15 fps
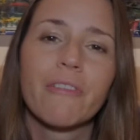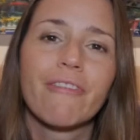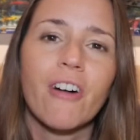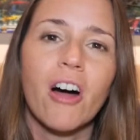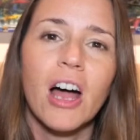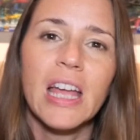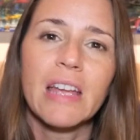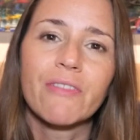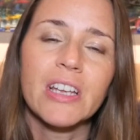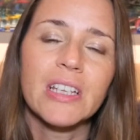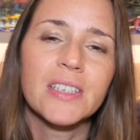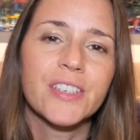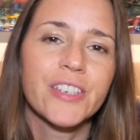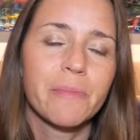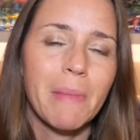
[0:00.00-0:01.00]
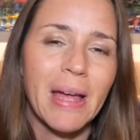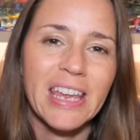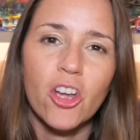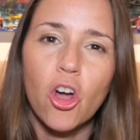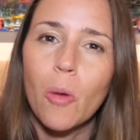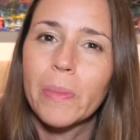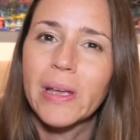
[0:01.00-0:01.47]
5 is to make
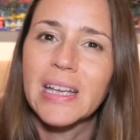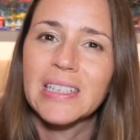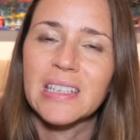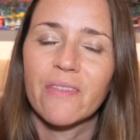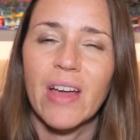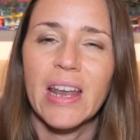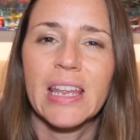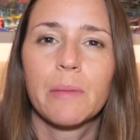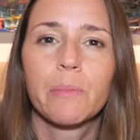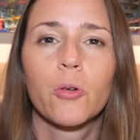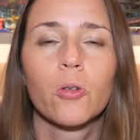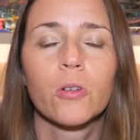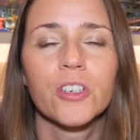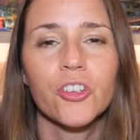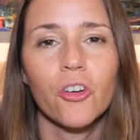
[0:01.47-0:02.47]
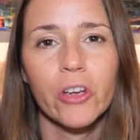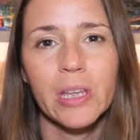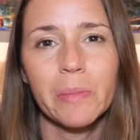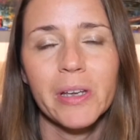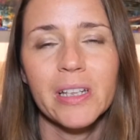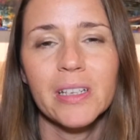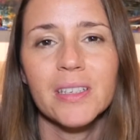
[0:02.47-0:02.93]
copies of any important
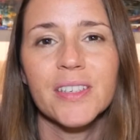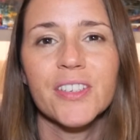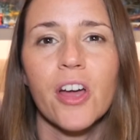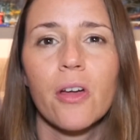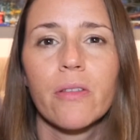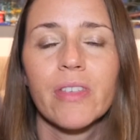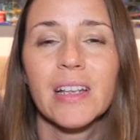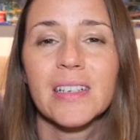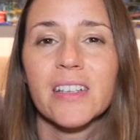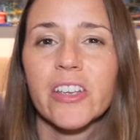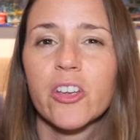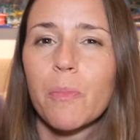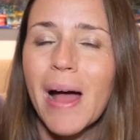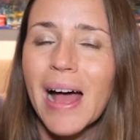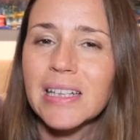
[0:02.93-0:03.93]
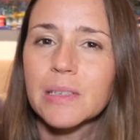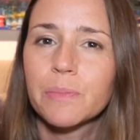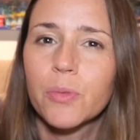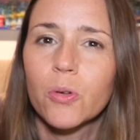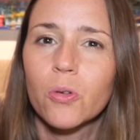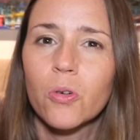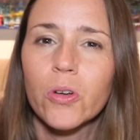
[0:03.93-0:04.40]
documents, so things like your
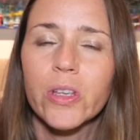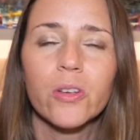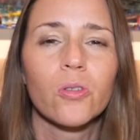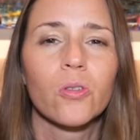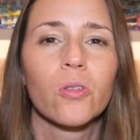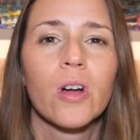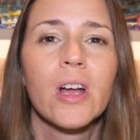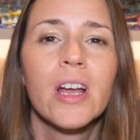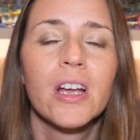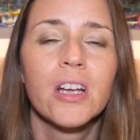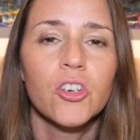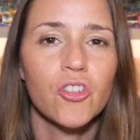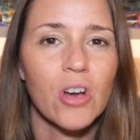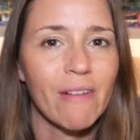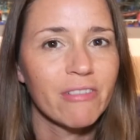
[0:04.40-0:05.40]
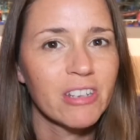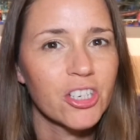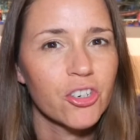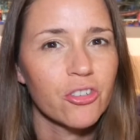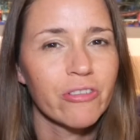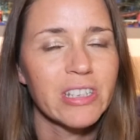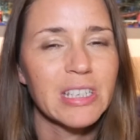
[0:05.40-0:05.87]
passport, your travel
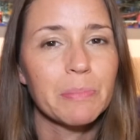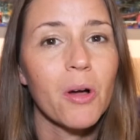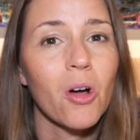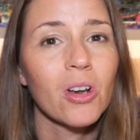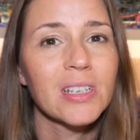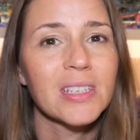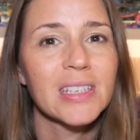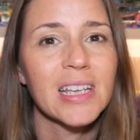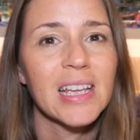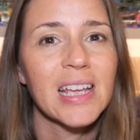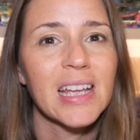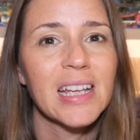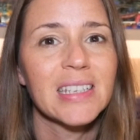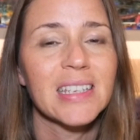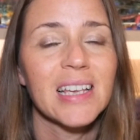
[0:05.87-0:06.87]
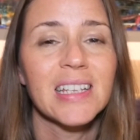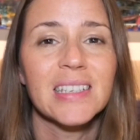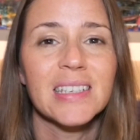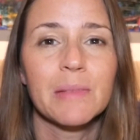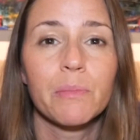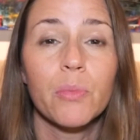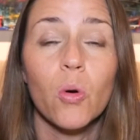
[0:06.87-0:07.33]
insurance policies.
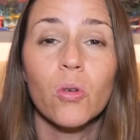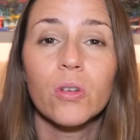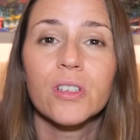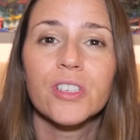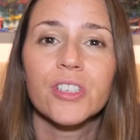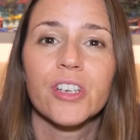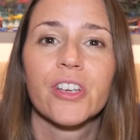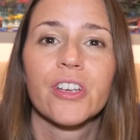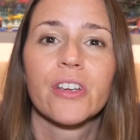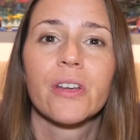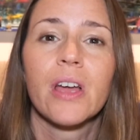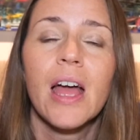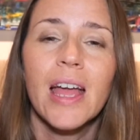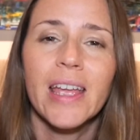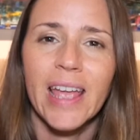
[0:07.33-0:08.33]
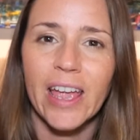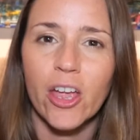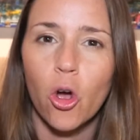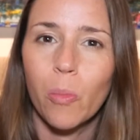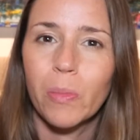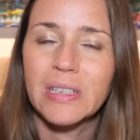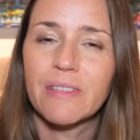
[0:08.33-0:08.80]
It's important to get
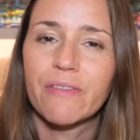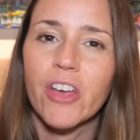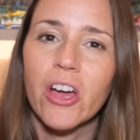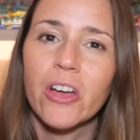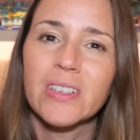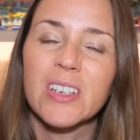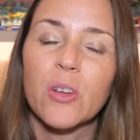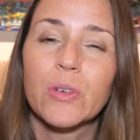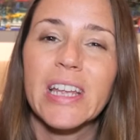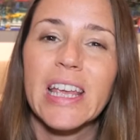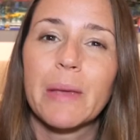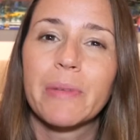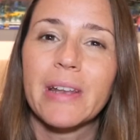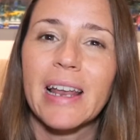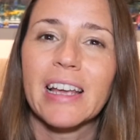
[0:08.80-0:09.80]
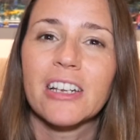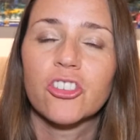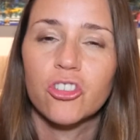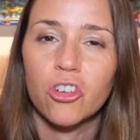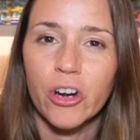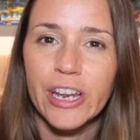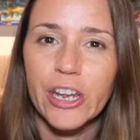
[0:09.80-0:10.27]
copies of those, and I would keep an
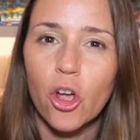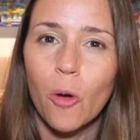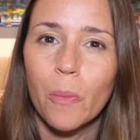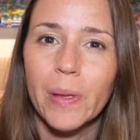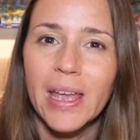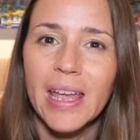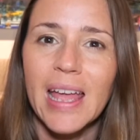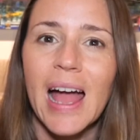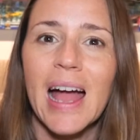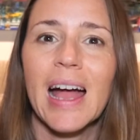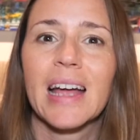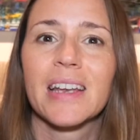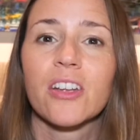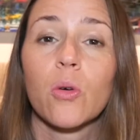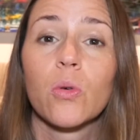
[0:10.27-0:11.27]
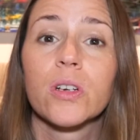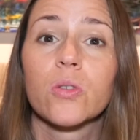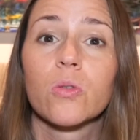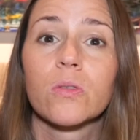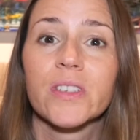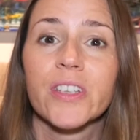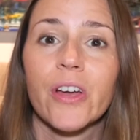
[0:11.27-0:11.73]
electronic copy, and I would
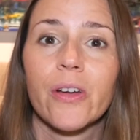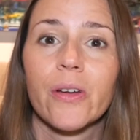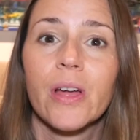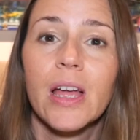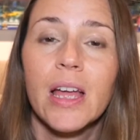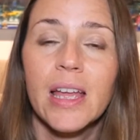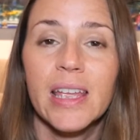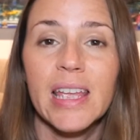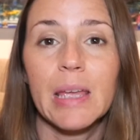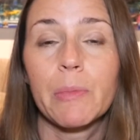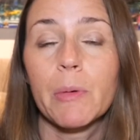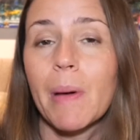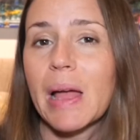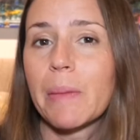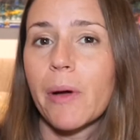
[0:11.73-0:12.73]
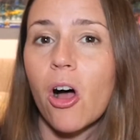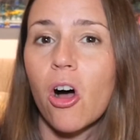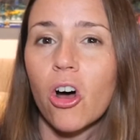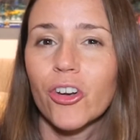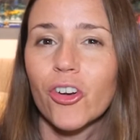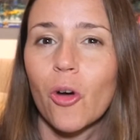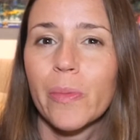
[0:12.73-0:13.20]
also keep a paper
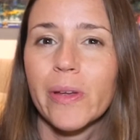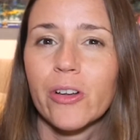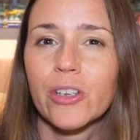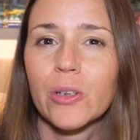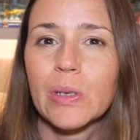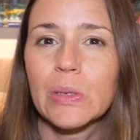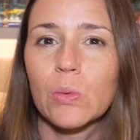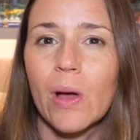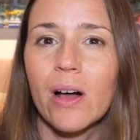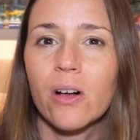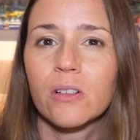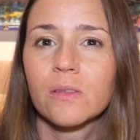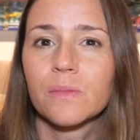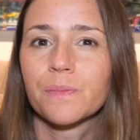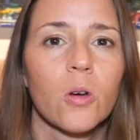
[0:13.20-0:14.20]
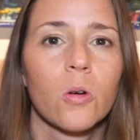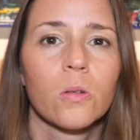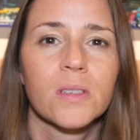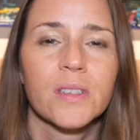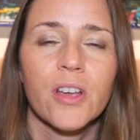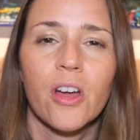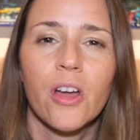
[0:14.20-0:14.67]
hard copy on you as well.
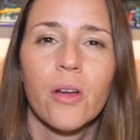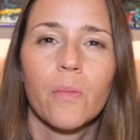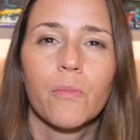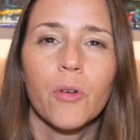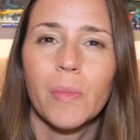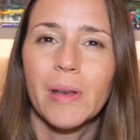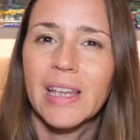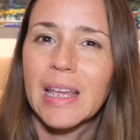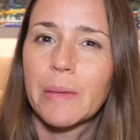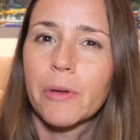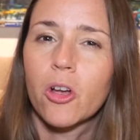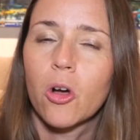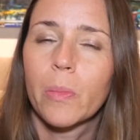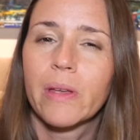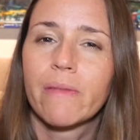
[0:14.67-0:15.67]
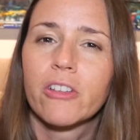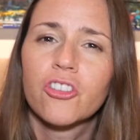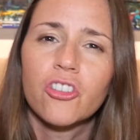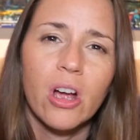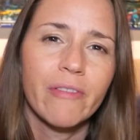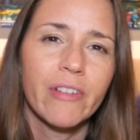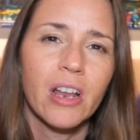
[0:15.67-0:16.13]
Also, probably keep a copy of your
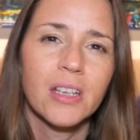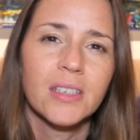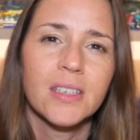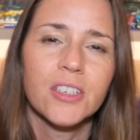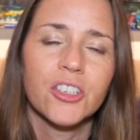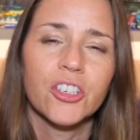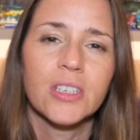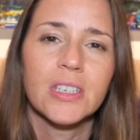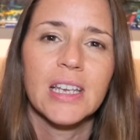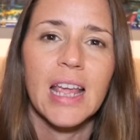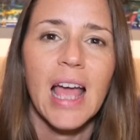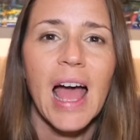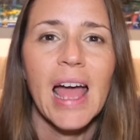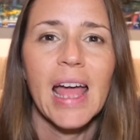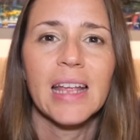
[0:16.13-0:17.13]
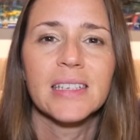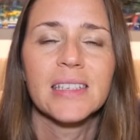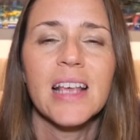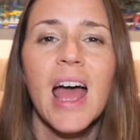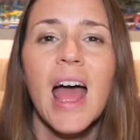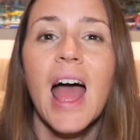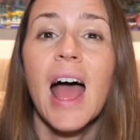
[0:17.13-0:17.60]
driving licence just in case,
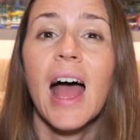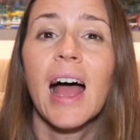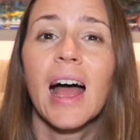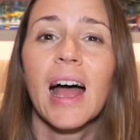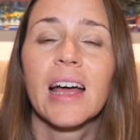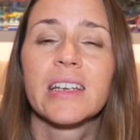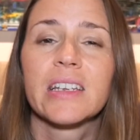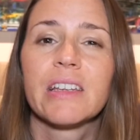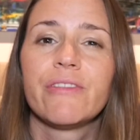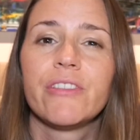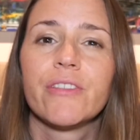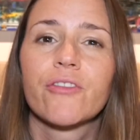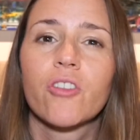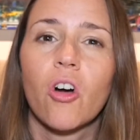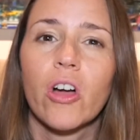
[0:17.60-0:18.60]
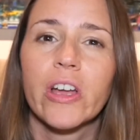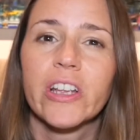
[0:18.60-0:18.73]
and if you've got